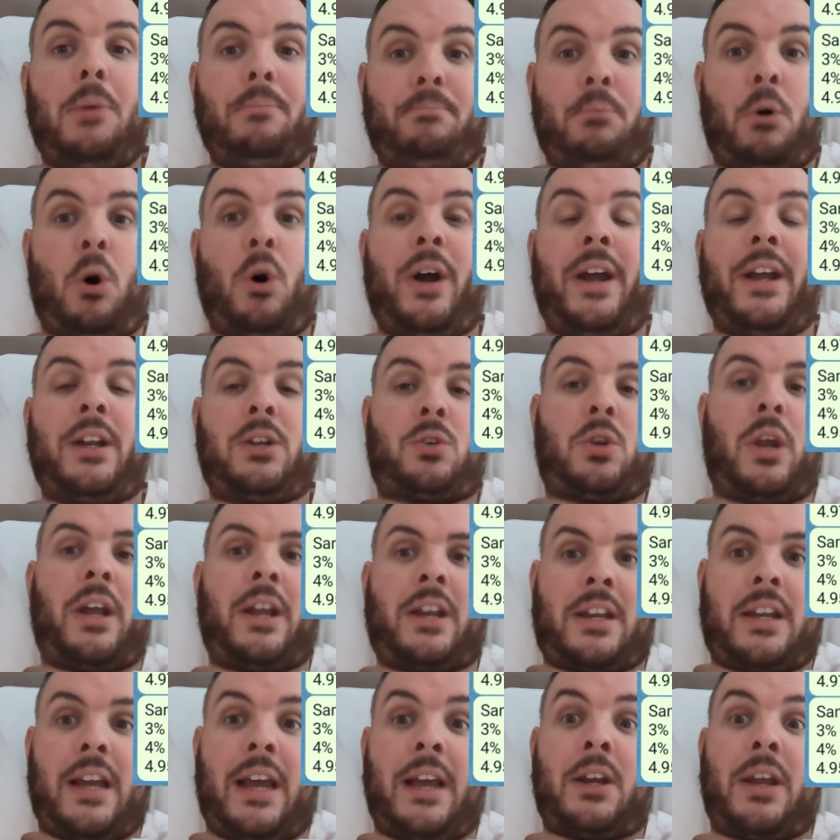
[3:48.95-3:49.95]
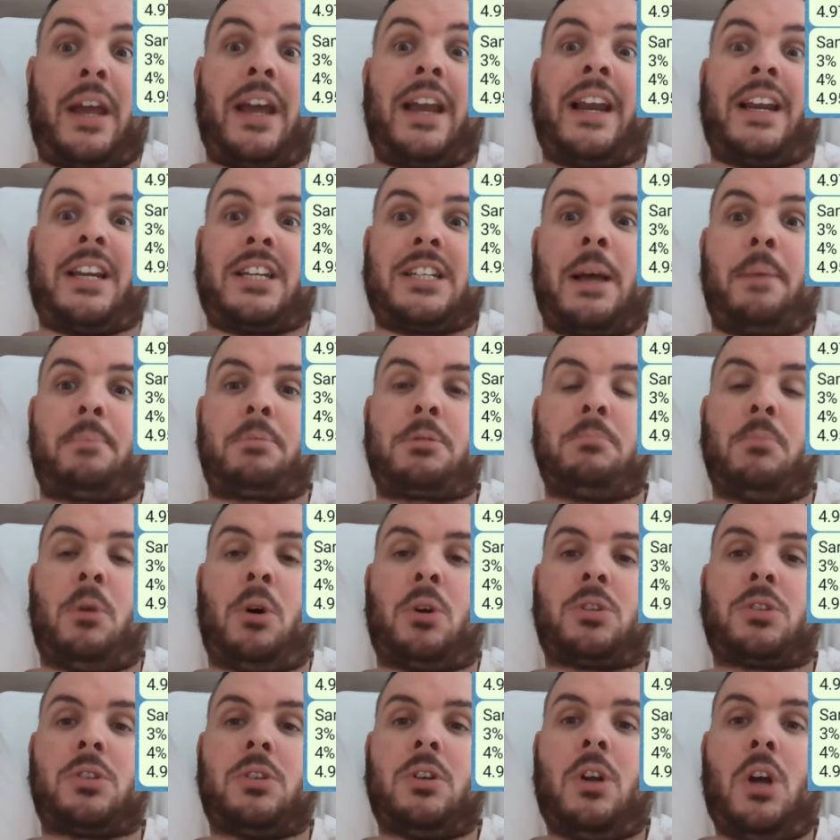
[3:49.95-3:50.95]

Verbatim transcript: but it, it, it accepts more.